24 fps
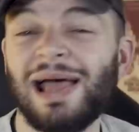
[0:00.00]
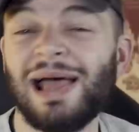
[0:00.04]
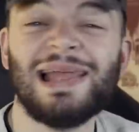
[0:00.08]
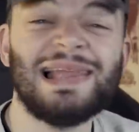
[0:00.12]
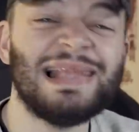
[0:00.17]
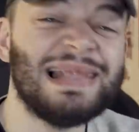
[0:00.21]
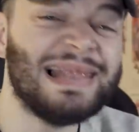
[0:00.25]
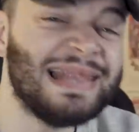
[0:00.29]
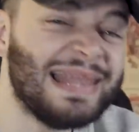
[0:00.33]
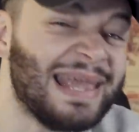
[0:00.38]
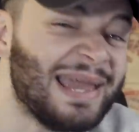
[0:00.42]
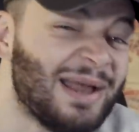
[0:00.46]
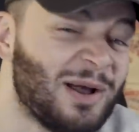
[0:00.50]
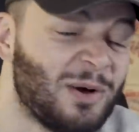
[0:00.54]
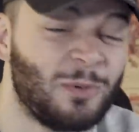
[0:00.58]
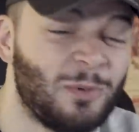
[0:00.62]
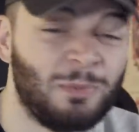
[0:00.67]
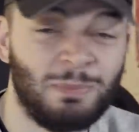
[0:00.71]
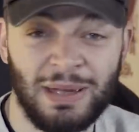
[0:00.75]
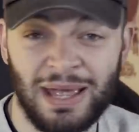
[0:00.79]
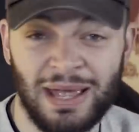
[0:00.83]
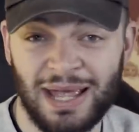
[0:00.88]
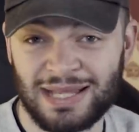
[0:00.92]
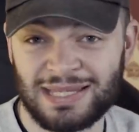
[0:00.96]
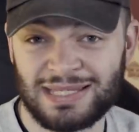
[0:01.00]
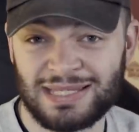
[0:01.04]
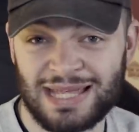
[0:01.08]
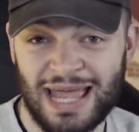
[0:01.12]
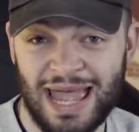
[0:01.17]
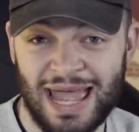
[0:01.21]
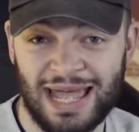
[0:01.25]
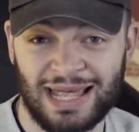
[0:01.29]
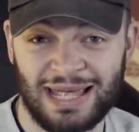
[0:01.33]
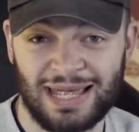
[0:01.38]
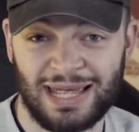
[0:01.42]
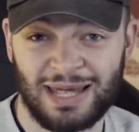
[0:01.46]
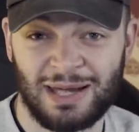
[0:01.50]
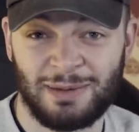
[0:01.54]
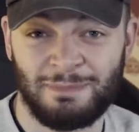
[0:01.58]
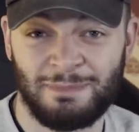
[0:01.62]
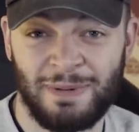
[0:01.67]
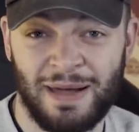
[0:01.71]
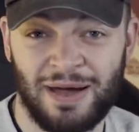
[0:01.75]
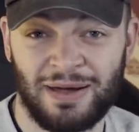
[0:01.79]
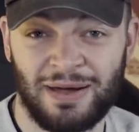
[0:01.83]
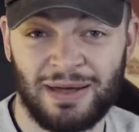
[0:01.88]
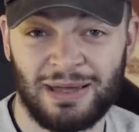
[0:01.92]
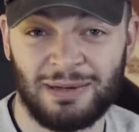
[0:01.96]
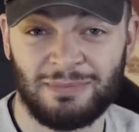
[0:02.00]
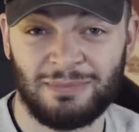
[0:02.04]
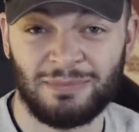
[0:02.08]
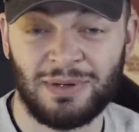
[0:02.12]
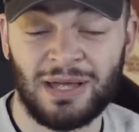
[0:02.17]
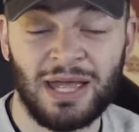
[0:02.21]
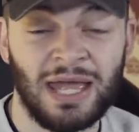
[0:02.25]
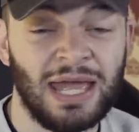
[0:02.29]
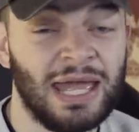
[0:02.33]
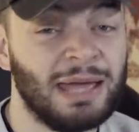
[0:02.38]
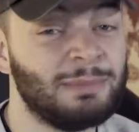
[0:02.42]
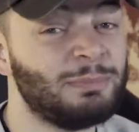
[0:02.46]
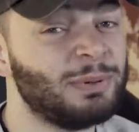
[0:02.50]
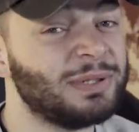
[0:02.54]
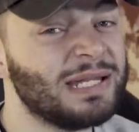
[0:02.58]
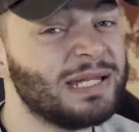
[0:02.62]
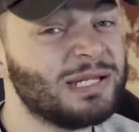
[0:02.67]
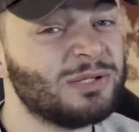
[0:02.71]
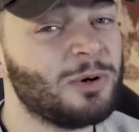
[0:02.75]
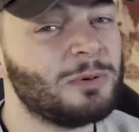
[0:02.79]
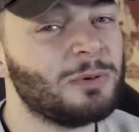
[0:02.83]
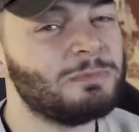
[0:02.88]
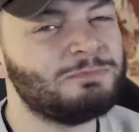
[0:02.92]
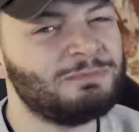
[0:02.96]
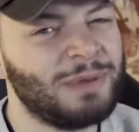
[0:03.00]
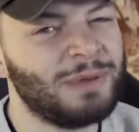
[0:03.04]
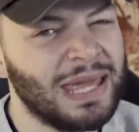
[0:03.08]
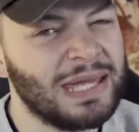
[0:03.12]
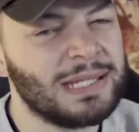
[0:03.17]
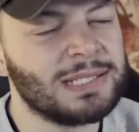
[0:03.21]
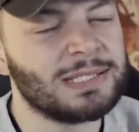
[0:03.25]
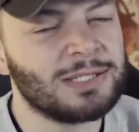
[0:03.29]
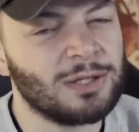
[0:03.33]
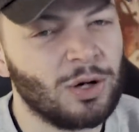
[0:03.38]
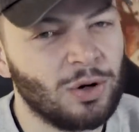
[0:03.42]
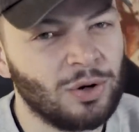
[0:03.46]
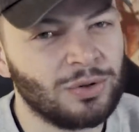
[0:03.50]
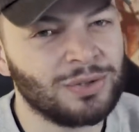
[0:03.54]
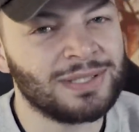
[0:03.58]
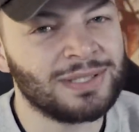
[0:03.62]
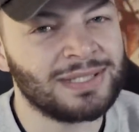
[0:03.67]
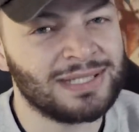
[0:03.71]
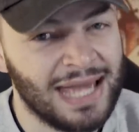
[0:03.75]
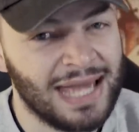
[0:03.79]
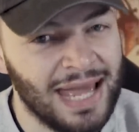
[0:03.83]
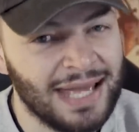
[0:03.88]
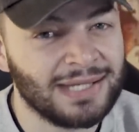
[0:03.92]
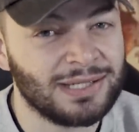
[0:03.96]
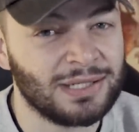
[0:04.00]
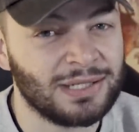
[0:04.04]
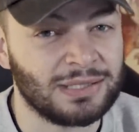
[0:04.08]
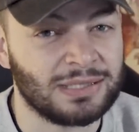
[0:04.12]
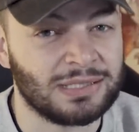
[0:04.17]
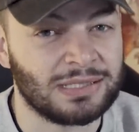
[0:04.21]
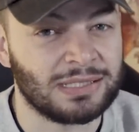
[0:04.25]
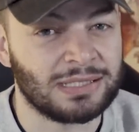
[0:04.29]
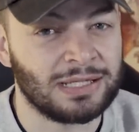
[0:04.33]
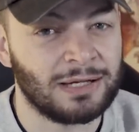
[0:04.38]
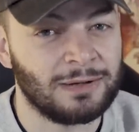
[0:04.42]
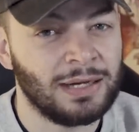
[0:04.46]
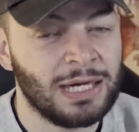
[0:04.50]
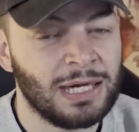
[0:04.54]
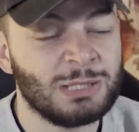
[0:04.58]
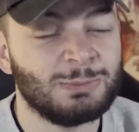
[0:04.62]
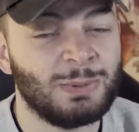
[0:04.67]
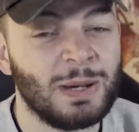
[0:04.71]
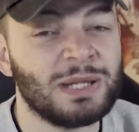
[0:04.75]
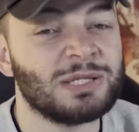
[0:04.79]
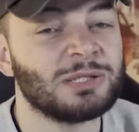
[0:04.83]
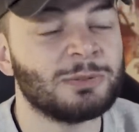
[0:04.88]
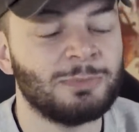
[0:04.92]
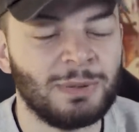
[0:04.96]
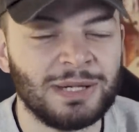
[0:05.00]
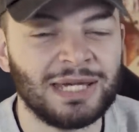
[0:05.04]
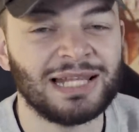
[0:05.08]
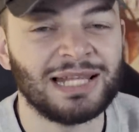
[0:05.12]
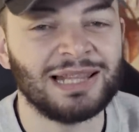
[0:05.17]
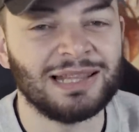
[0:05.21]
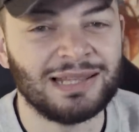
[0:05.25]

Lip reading: a little bit of tech about him, but he's not based on techers. He's based on being a